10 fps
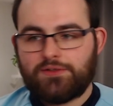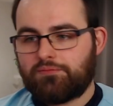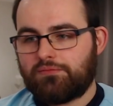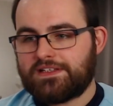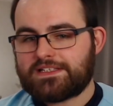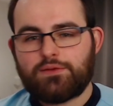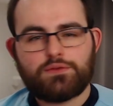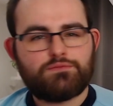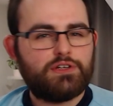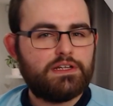is anyone
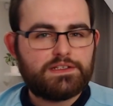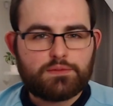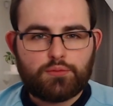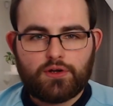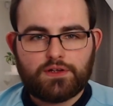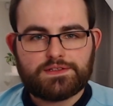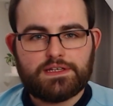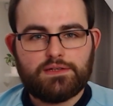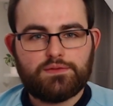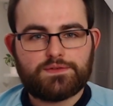really surprised that
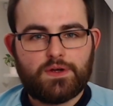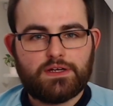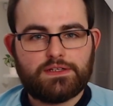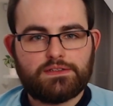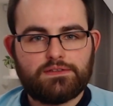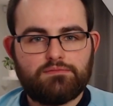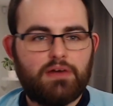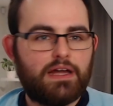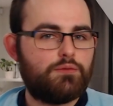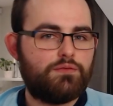he was fired?
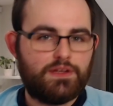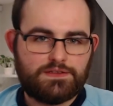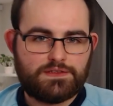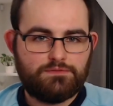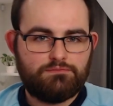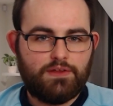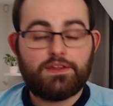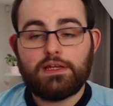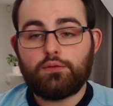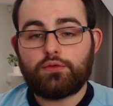I don't think so. I
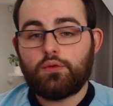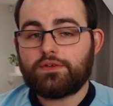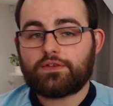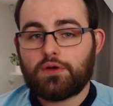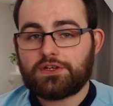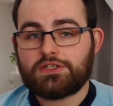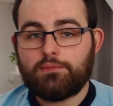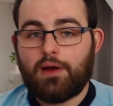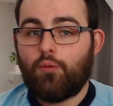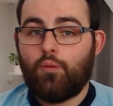think it was always a question
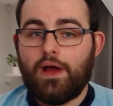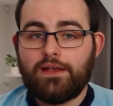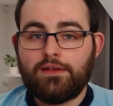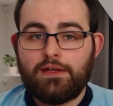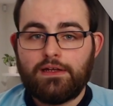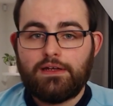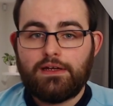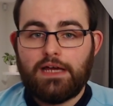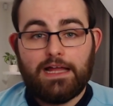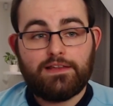about when,
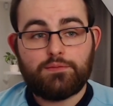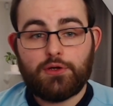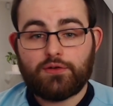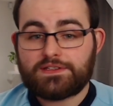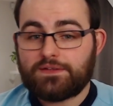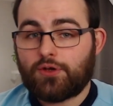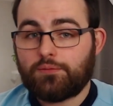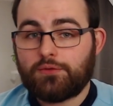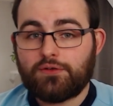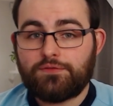and to be honest, if Tottenham
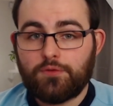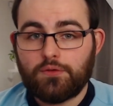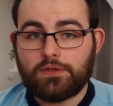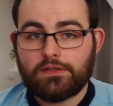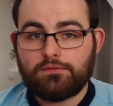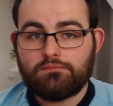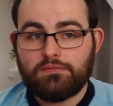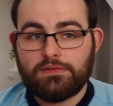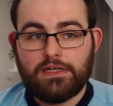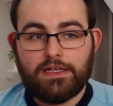could afford it.
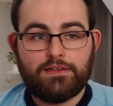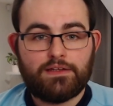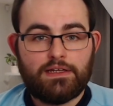And